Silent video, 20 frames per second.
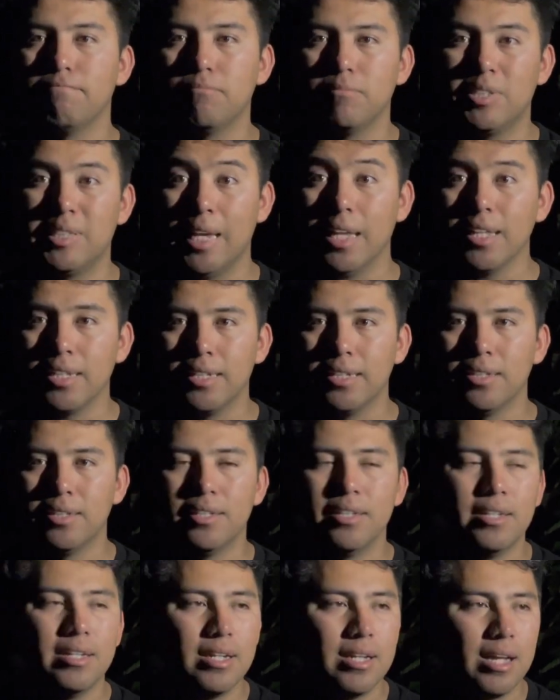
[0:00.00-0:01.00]
sell it.
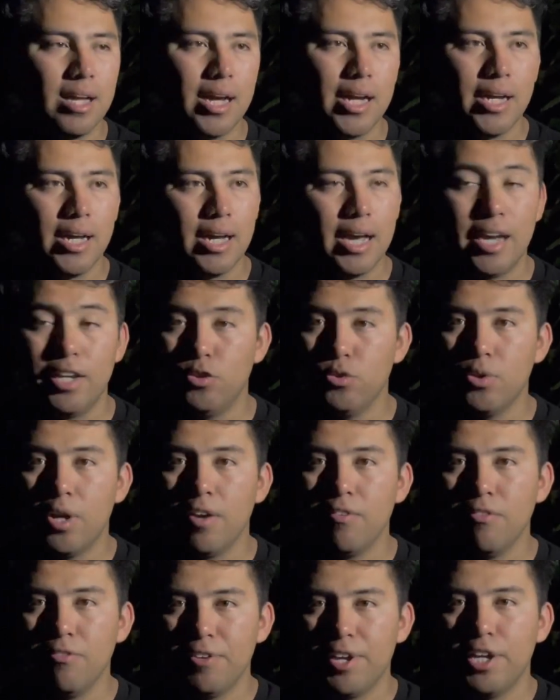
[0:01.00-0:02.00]
I do
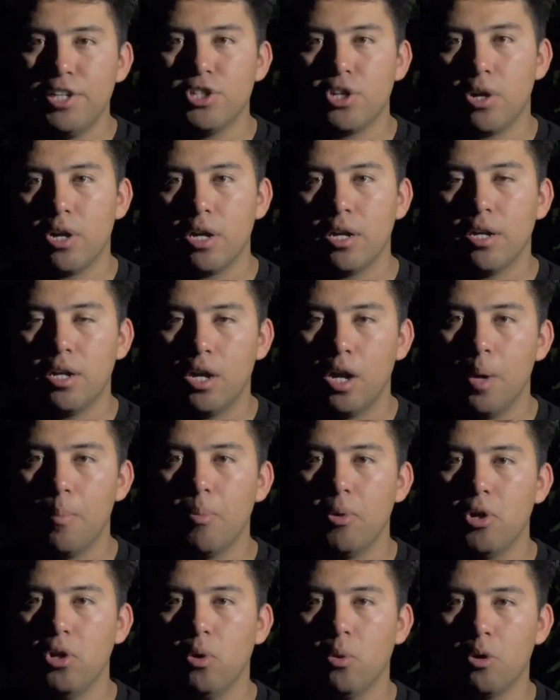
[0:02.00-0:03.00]
have the VHR
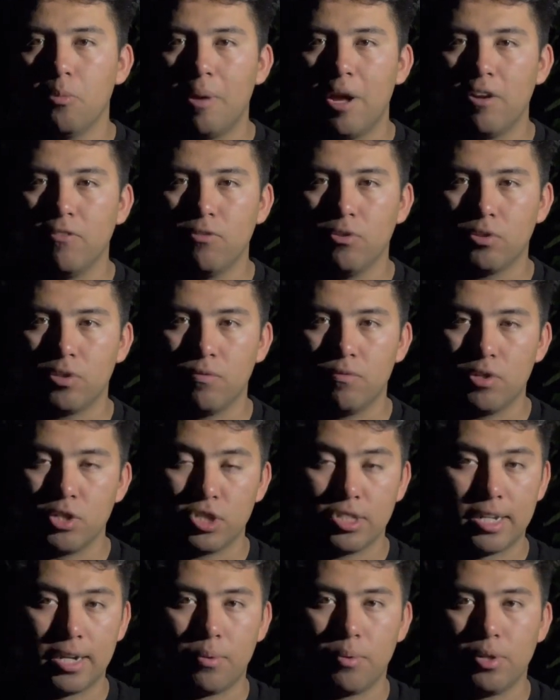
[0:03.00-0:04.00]
upper and lower manifold conversion
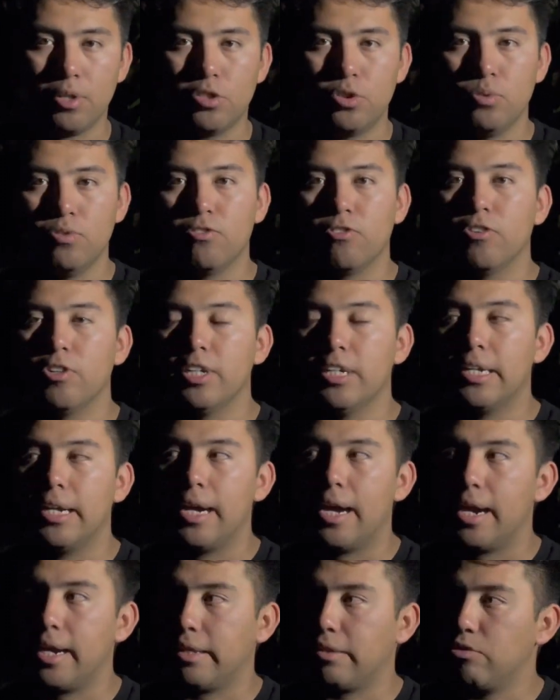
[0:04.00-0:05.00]
that I want to do for it.
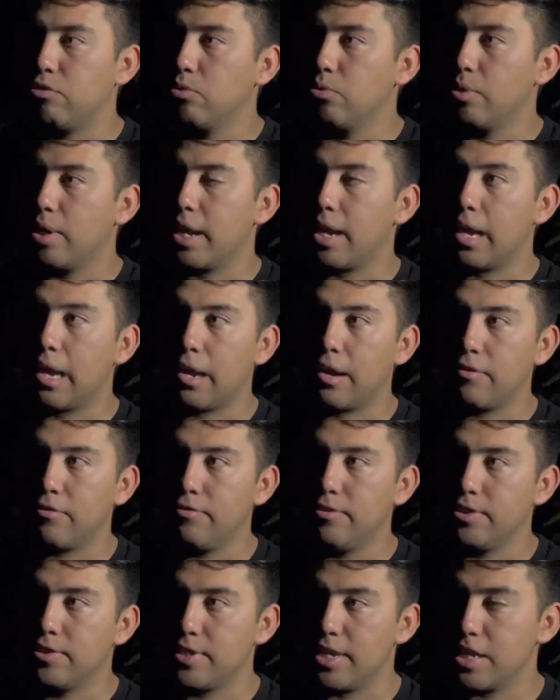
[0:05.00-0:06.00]
I do have
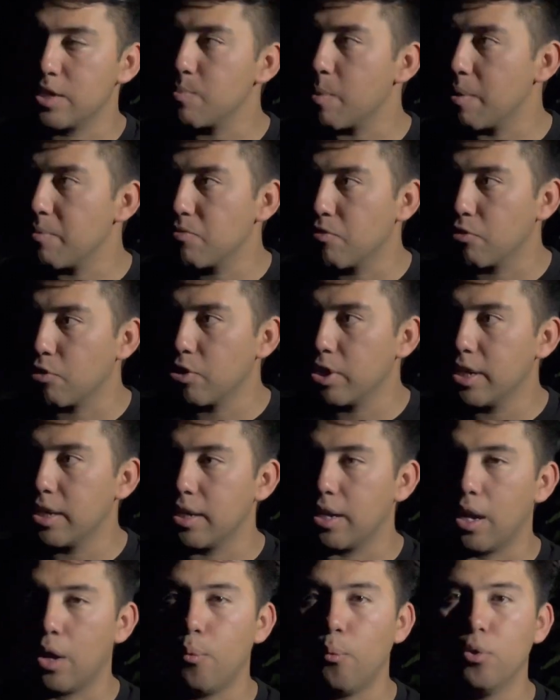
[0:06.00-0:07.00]
the test pipes for it.
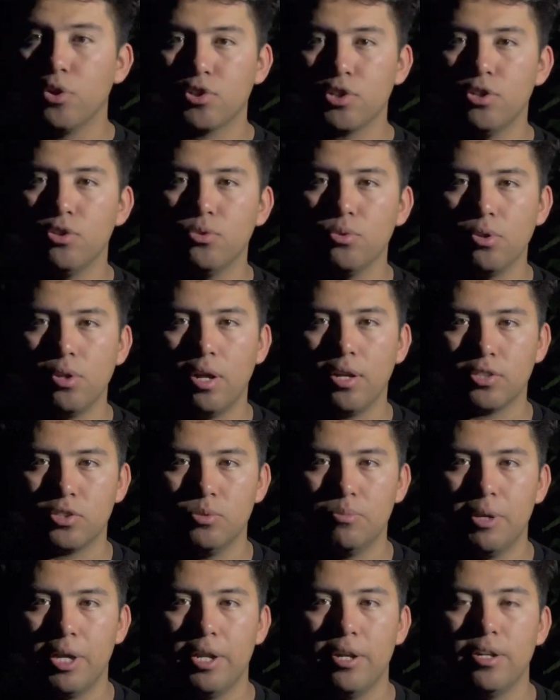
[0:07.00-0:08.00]
I was going to do long
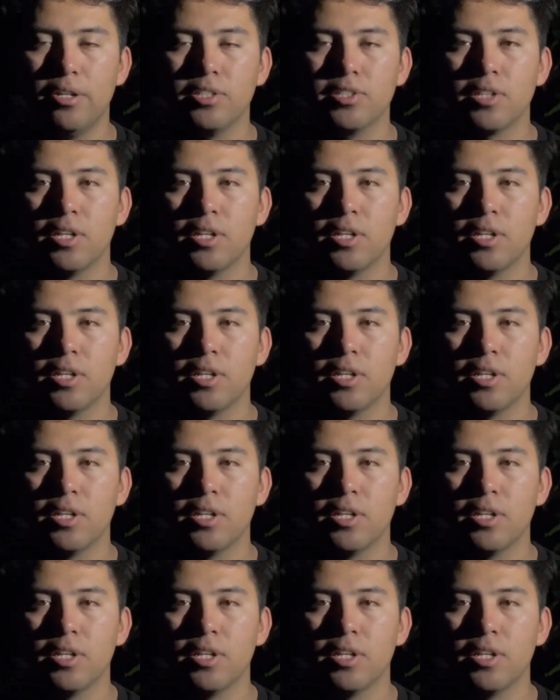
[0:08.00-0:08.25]
tube headers,